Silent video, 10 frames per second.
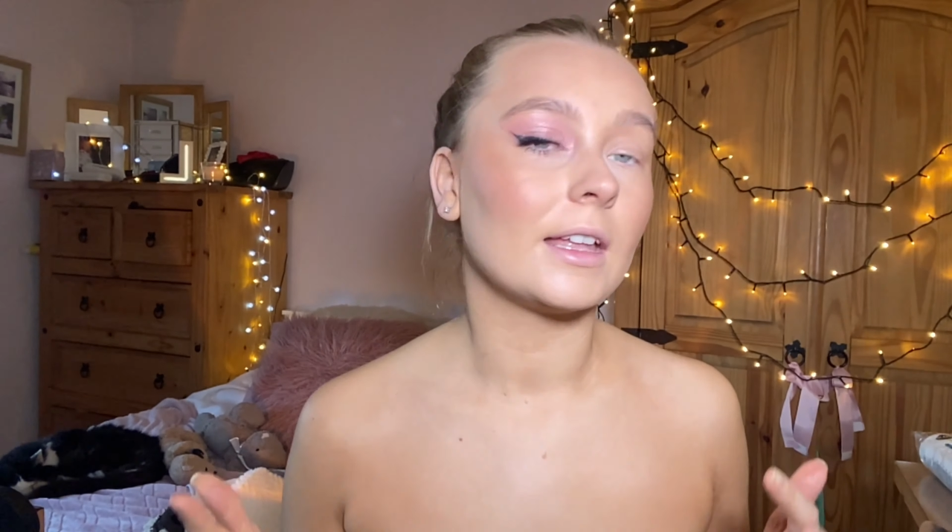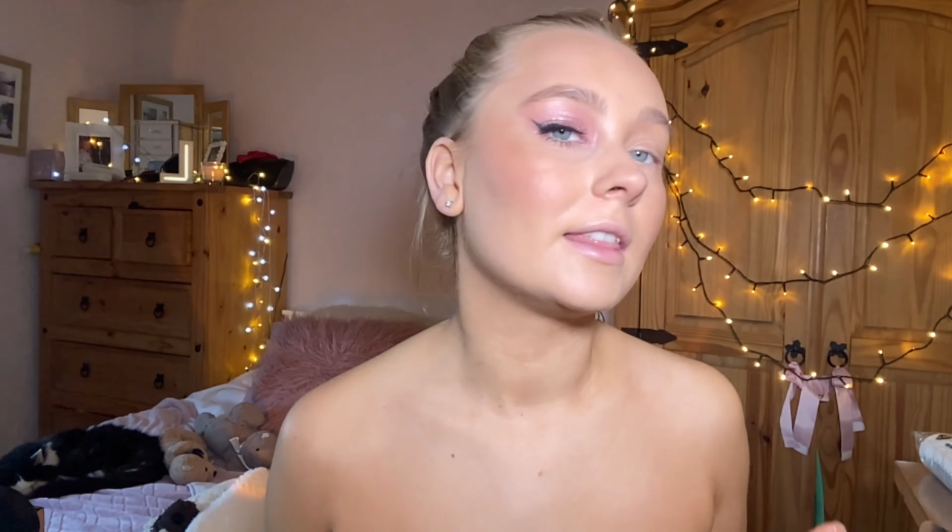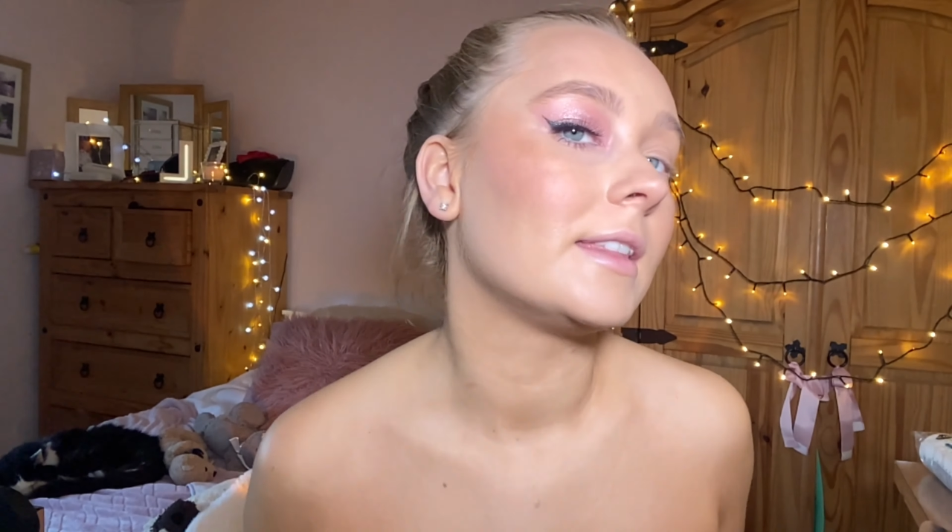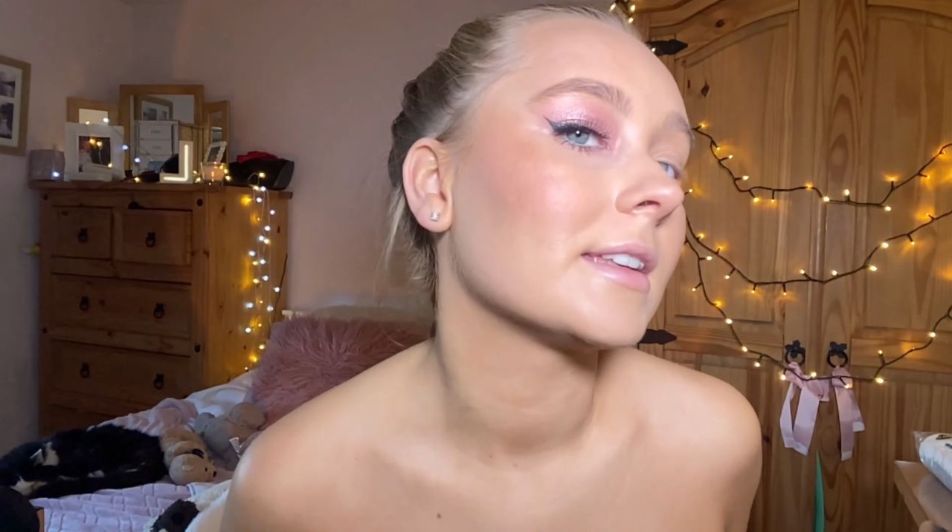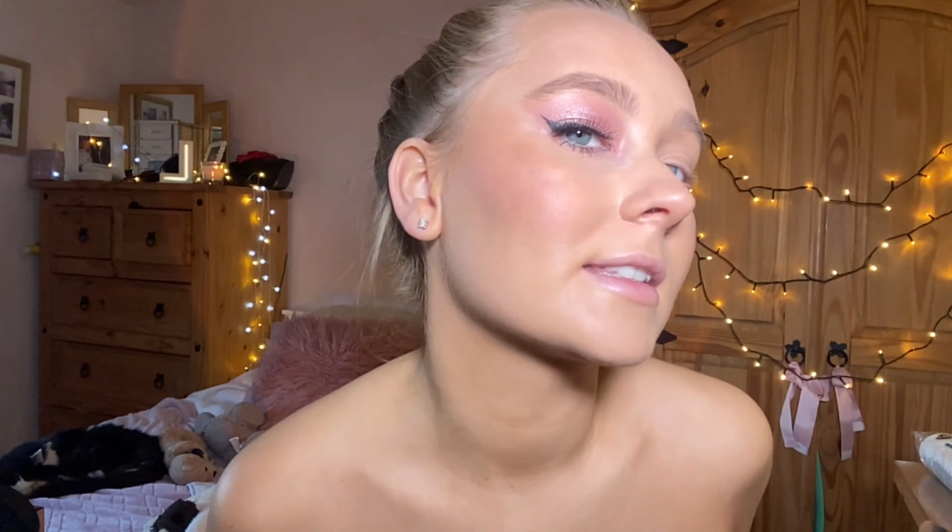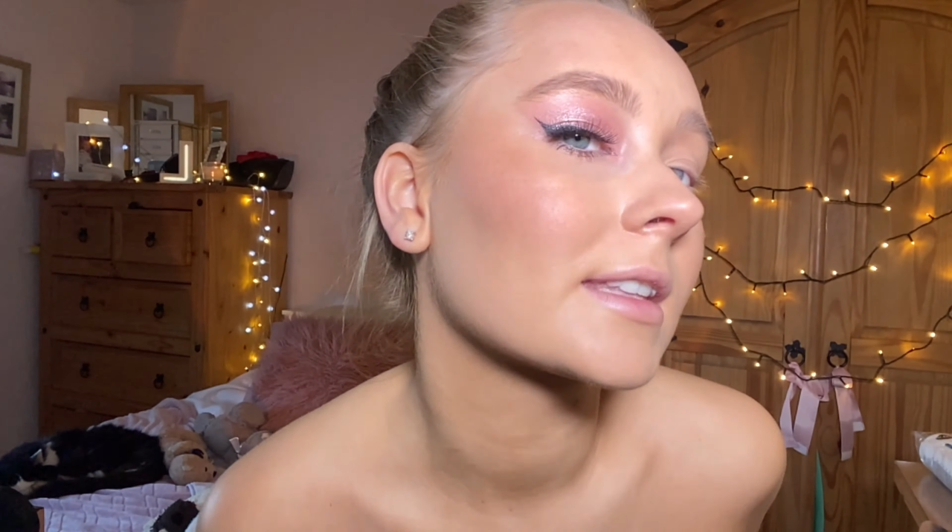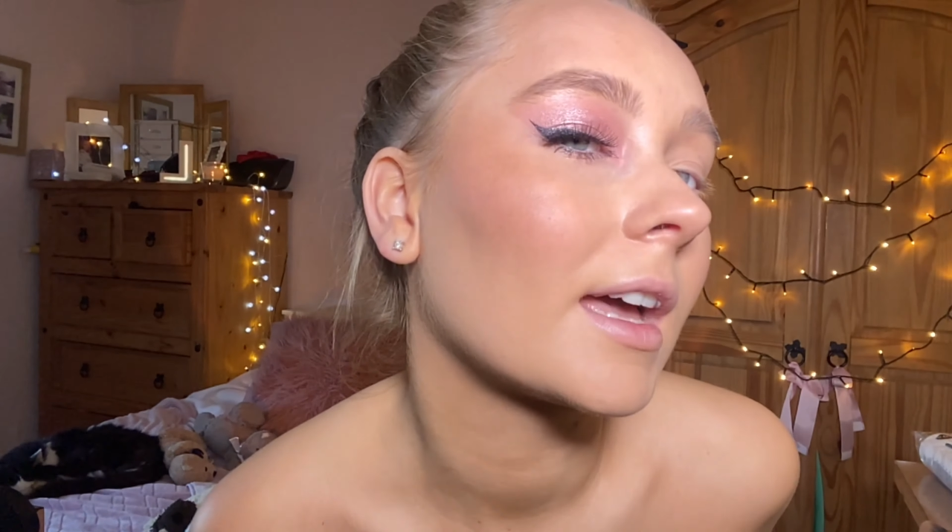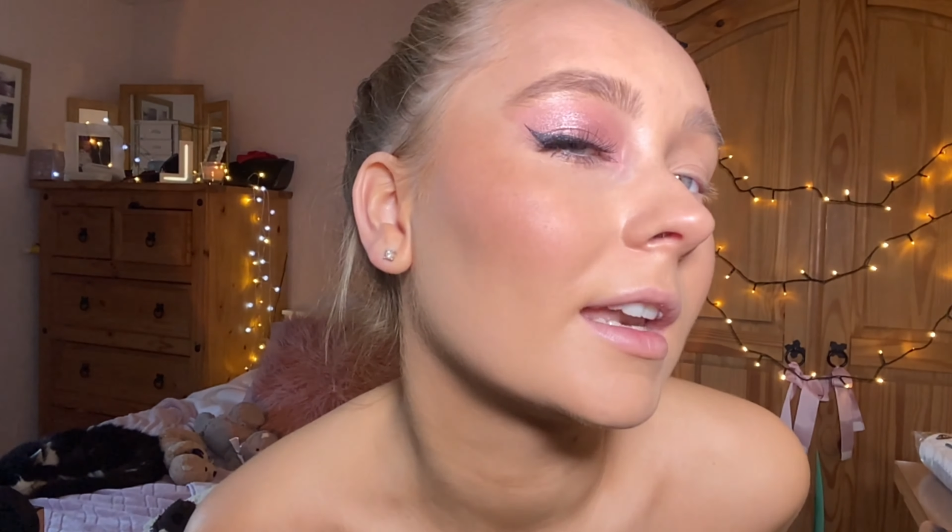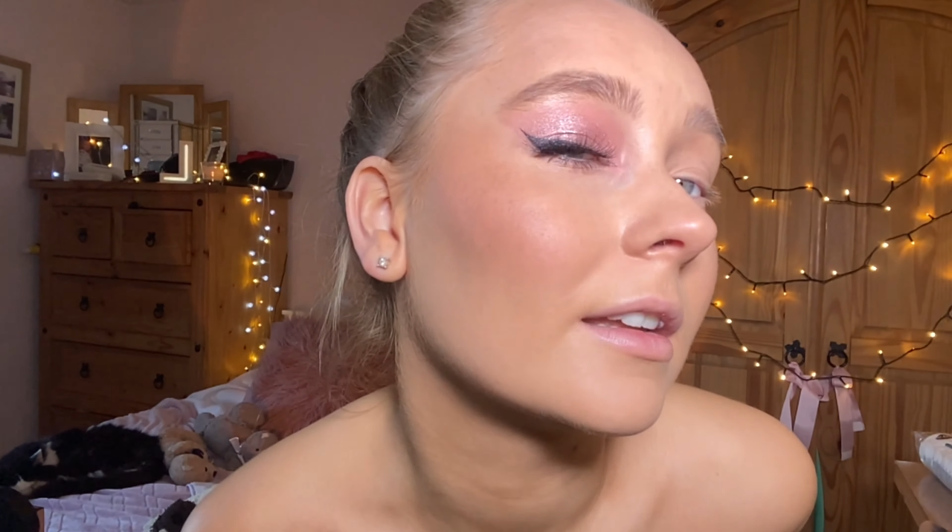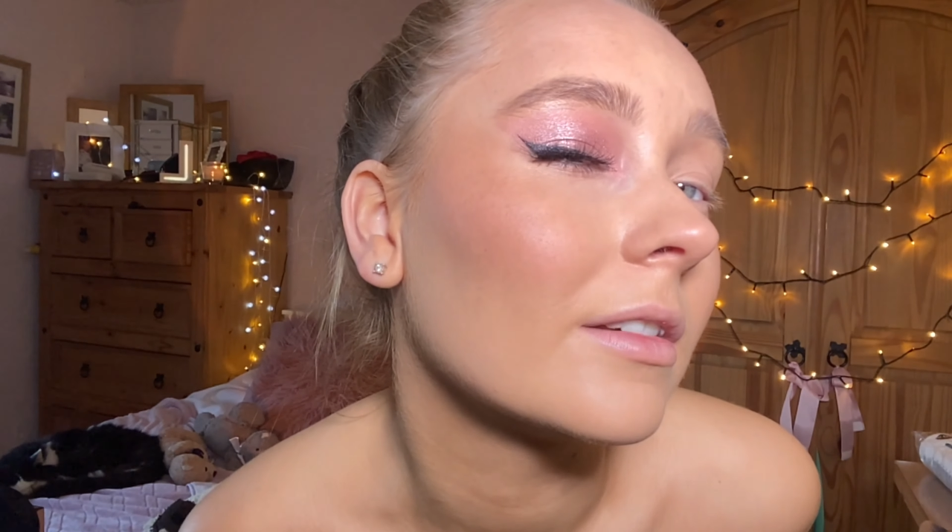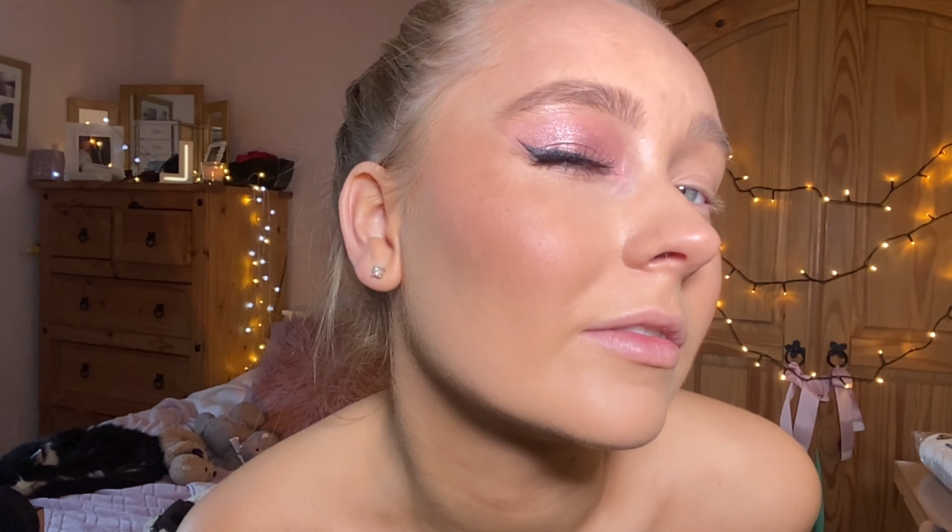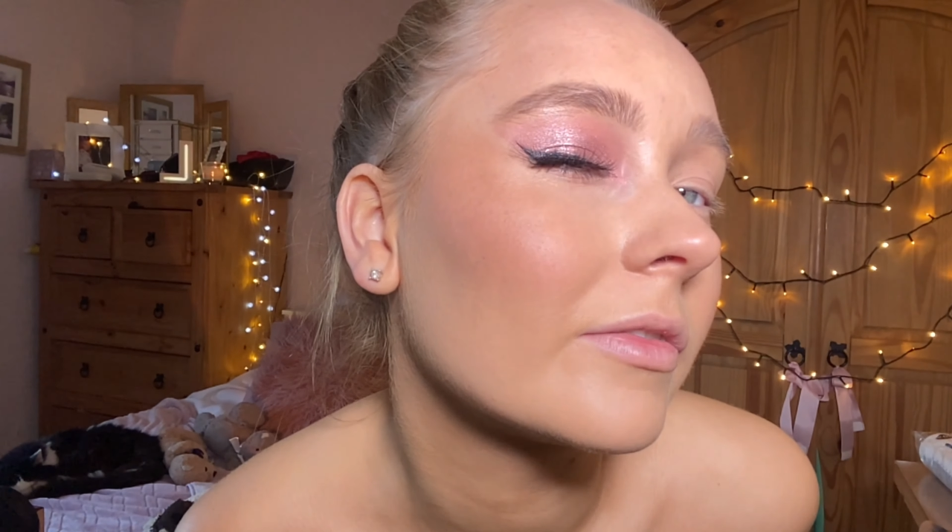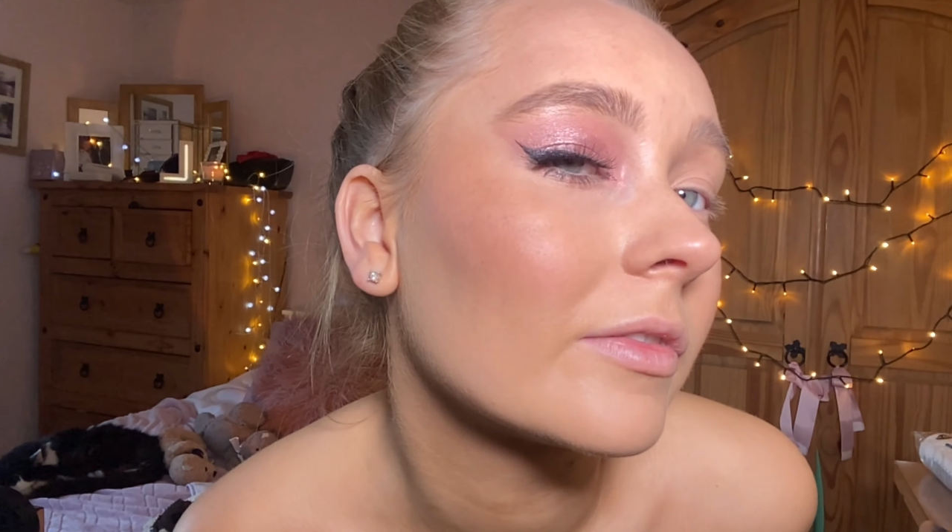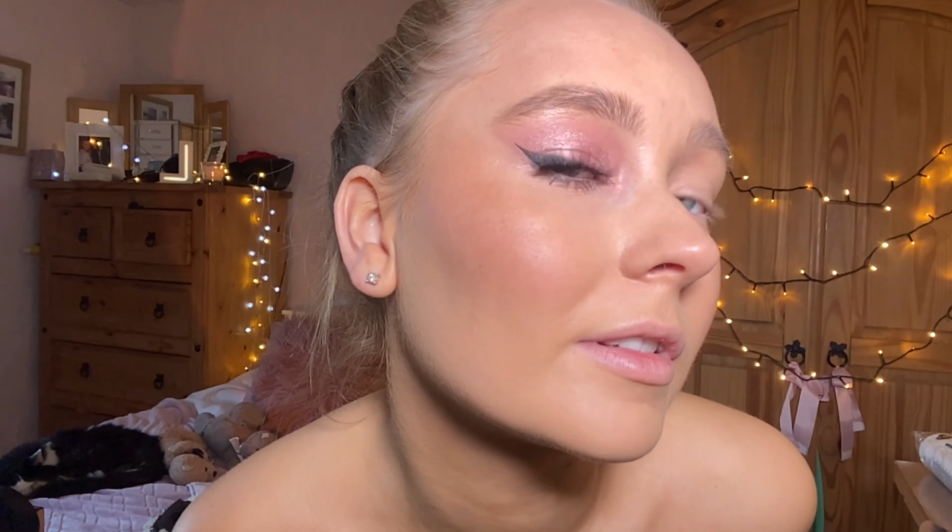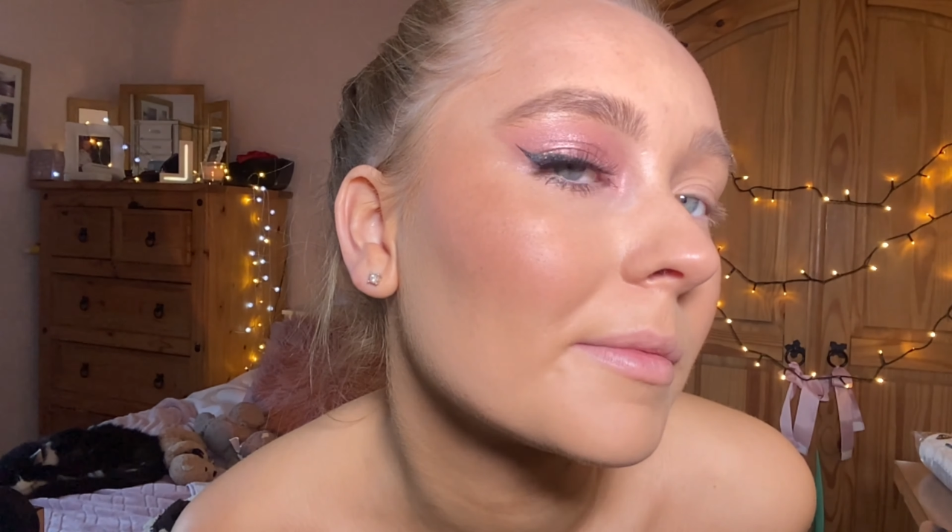this kind of